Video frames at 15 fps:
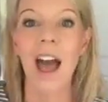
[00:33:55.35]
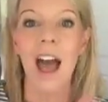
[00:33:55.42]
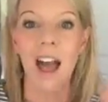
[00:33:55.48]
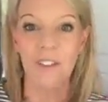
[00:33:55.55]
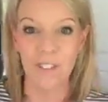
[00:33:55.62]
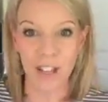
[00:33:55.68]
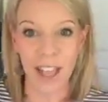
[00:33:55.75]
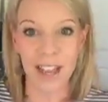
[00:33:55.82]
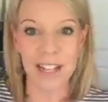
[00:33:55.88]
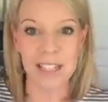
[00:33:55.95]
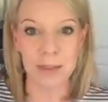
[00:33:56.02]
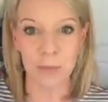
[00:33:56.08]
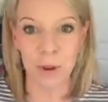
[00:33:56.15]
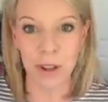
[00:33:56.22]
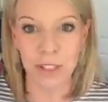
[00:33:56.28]
i feel like it's
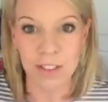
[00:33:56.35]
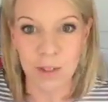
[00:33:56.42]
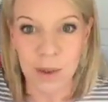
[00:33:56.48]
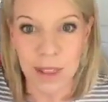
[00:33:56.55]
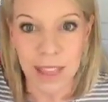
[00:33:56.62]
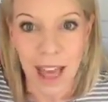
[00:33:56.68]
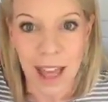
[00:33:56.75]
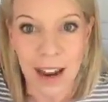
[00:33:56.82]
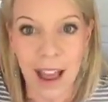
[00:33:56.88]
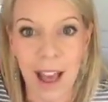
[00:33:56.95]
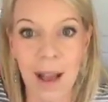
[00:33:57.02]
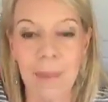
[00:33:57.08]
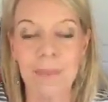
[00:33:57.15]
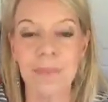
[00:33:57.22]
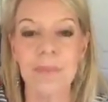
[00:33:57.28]
worth doing that
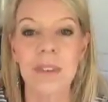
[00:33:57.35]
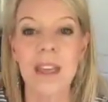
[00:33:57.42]
um,